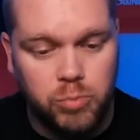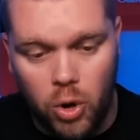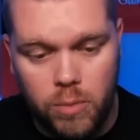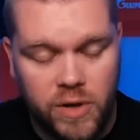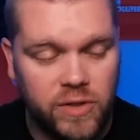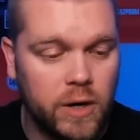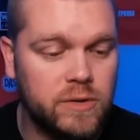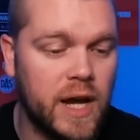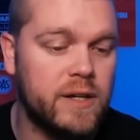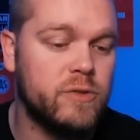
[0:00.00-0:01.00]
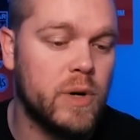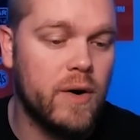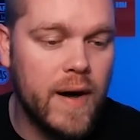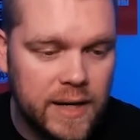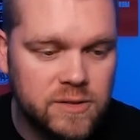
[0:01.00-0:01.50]
Bournemouth go down as
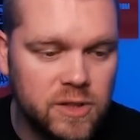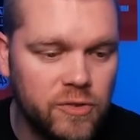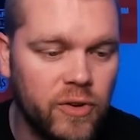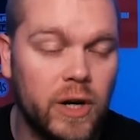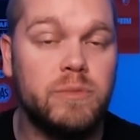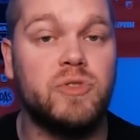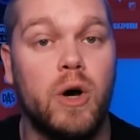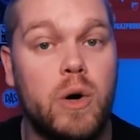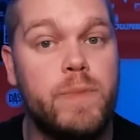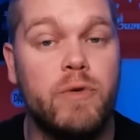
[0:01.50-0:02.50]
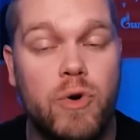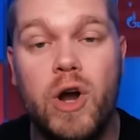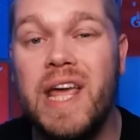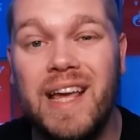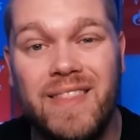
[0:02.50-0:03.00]
well, as do Fulham, so I will be
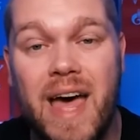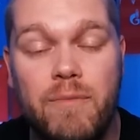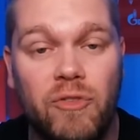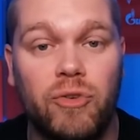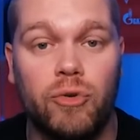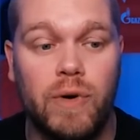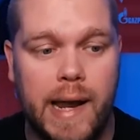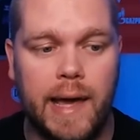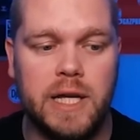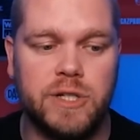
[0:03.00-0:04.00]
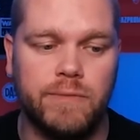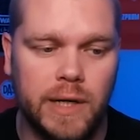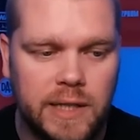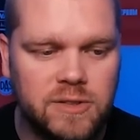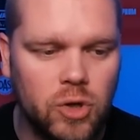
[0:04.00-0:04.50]
raiding them for relegation
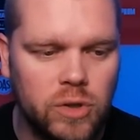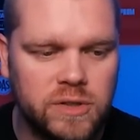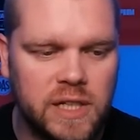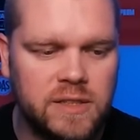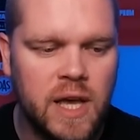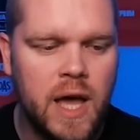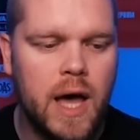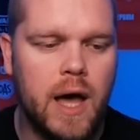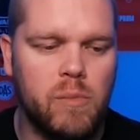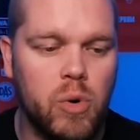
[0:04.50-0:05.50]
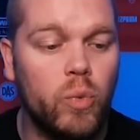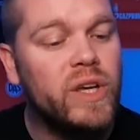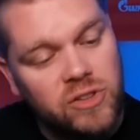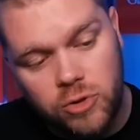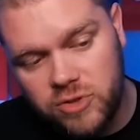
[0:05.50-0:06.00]
release clauses, but
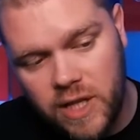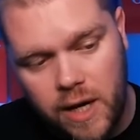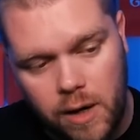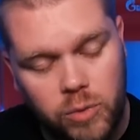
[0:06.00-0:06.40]
we do stay up.